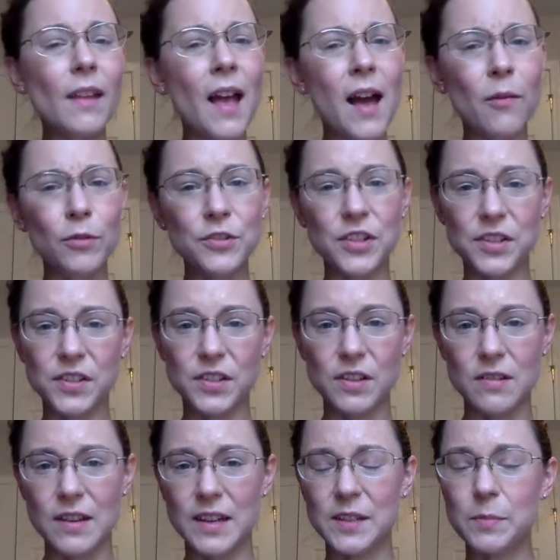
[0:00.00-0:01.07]
I will just
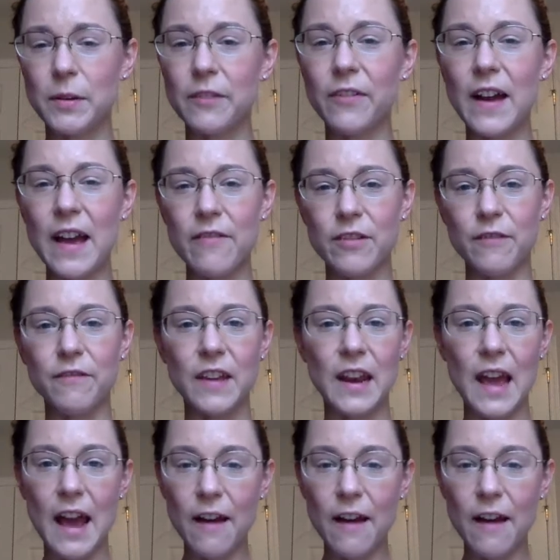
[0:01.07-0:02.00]
do this, but if I have an event